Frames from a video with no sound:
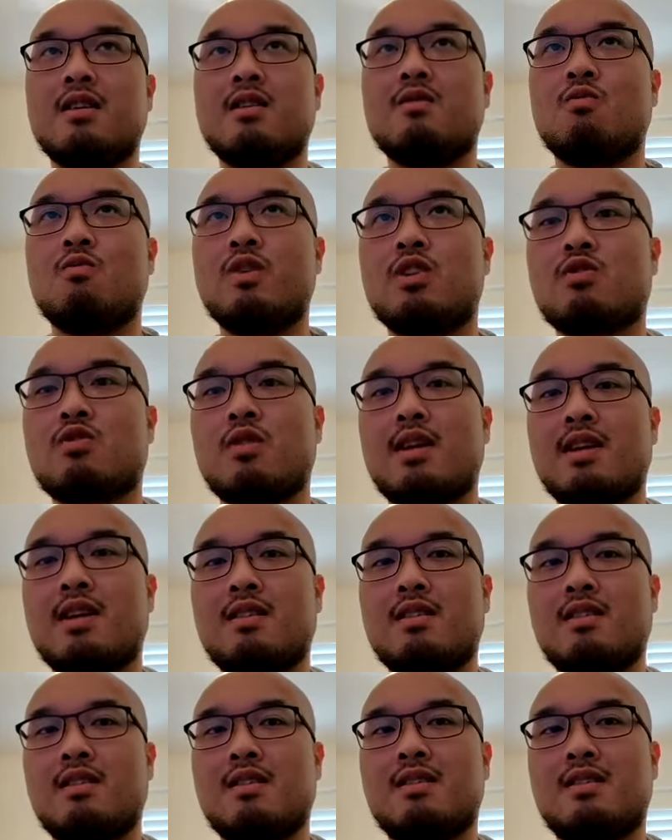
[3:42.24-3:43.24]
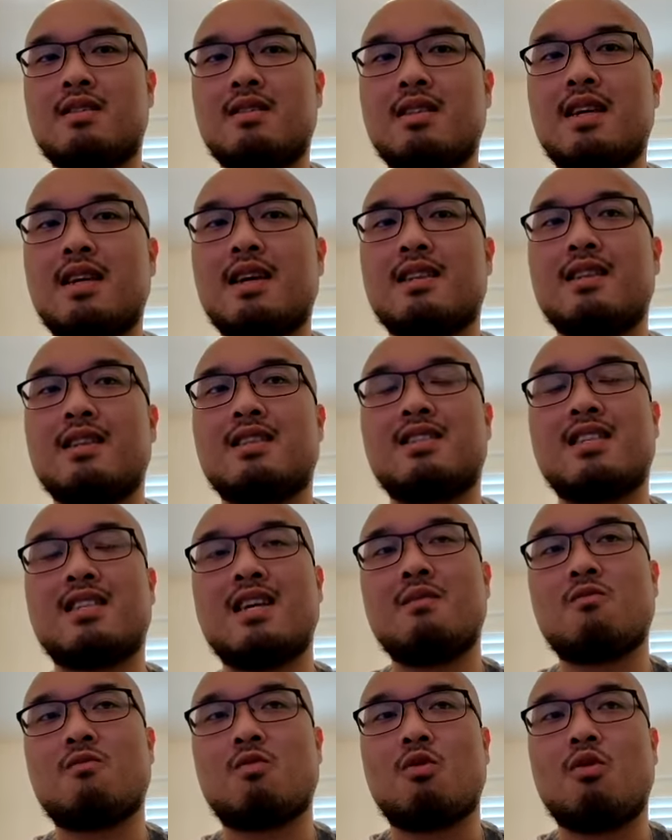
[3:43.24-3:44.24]
We try to take the
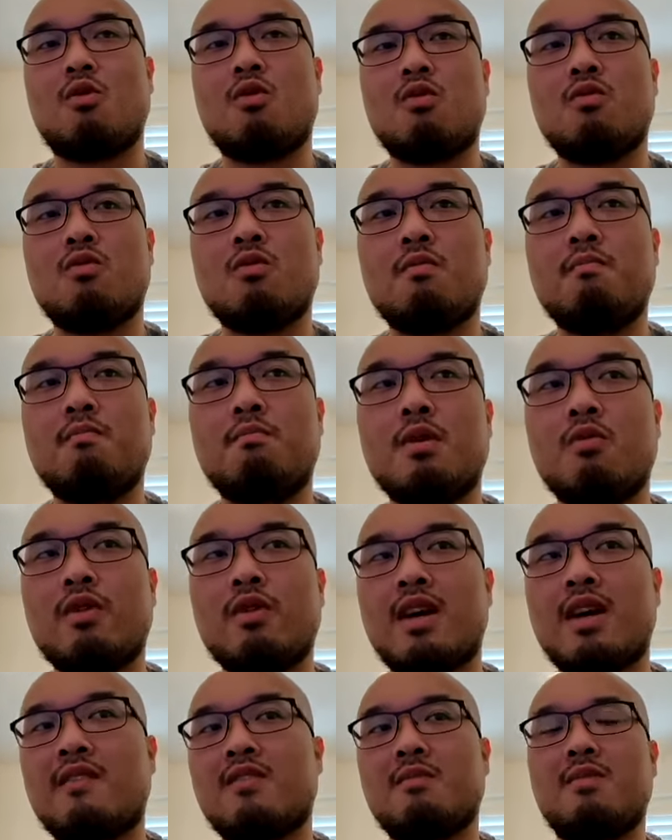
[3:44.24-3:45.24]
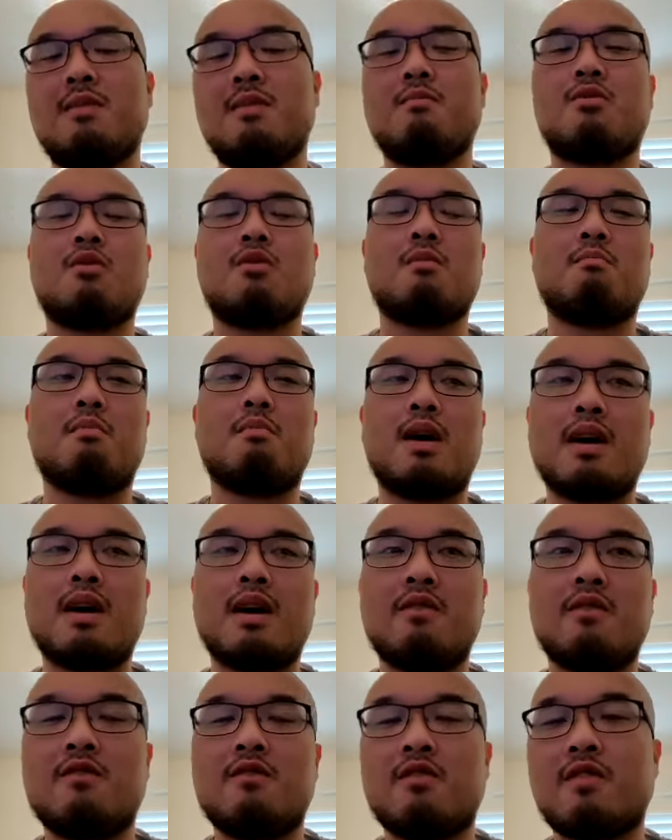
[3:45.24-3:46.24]
same role, but we have to be more
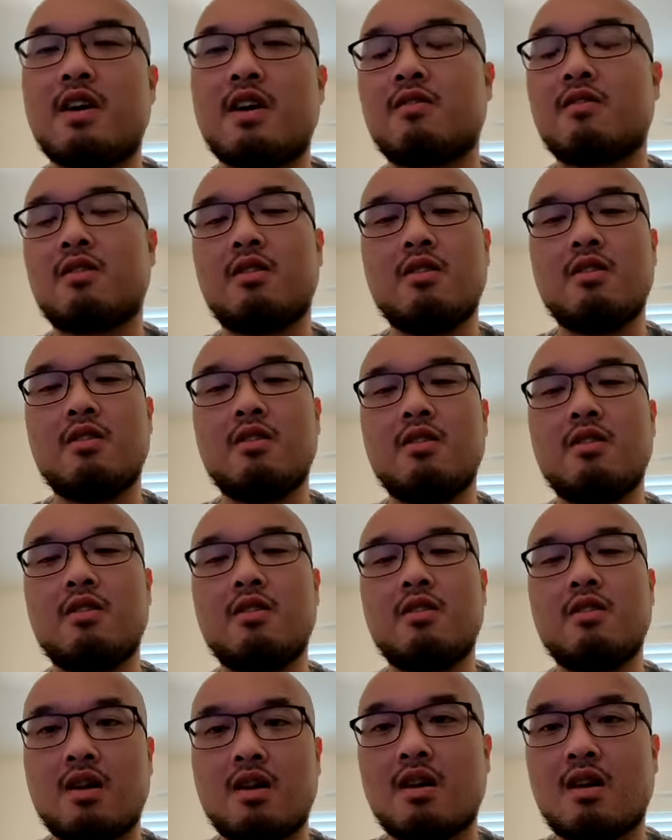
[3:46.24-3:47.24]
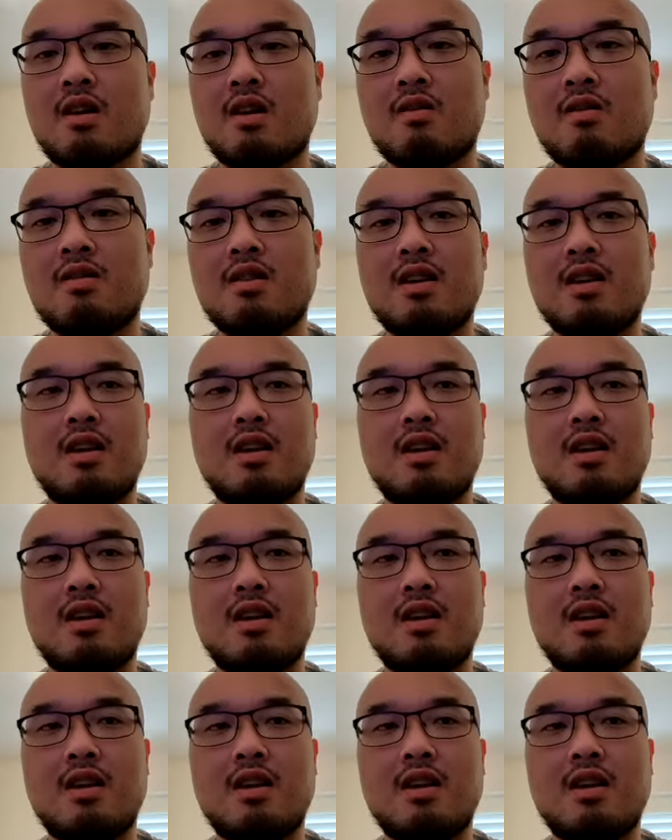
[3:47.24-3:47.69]
mindful of how close we are.